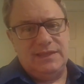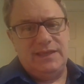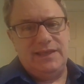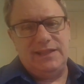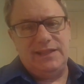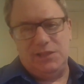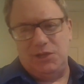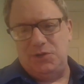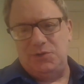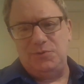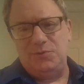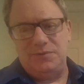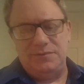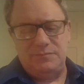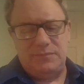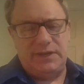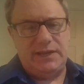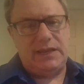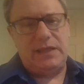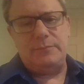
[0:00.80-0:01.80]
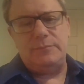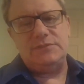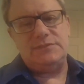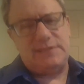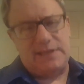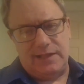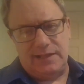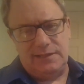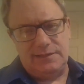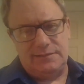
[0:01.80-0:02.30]
Hello, my name is
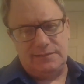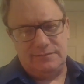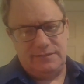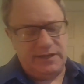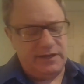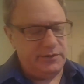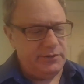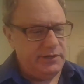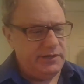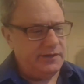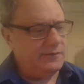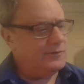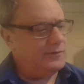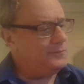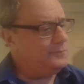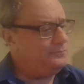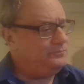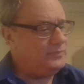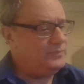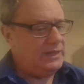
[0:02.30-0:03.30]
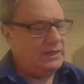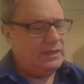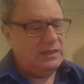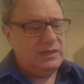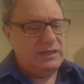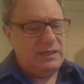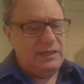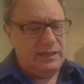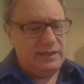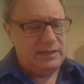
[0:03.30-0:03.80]
Alan Carriero,
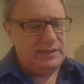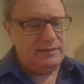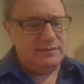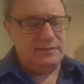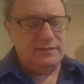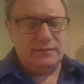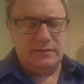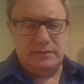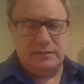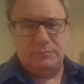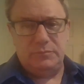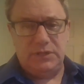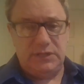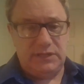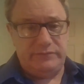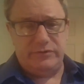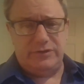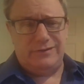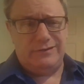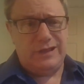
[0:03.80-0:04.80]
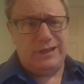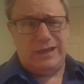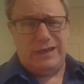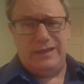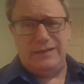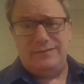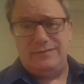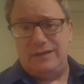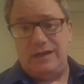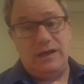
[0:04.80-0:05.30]
and believe it or
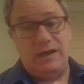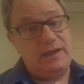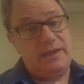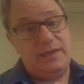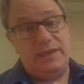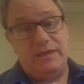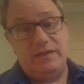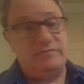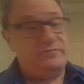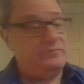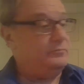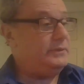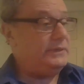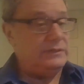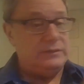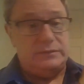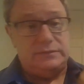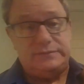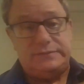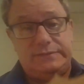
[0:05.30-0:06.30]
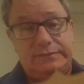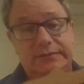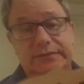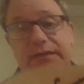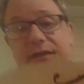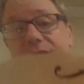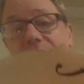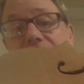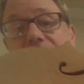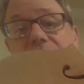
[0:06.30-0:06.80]
not, I have built
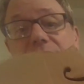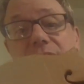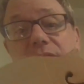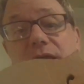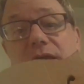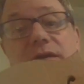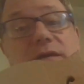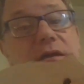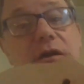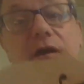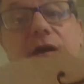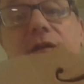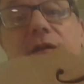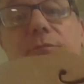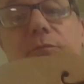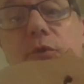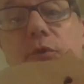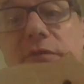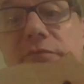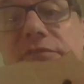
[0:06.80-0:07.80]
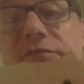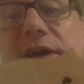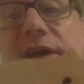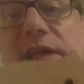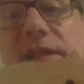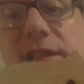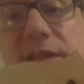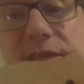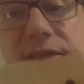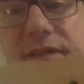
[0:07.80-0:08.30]
a cardboard
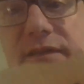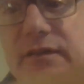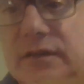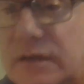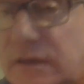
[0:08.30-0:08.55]
violin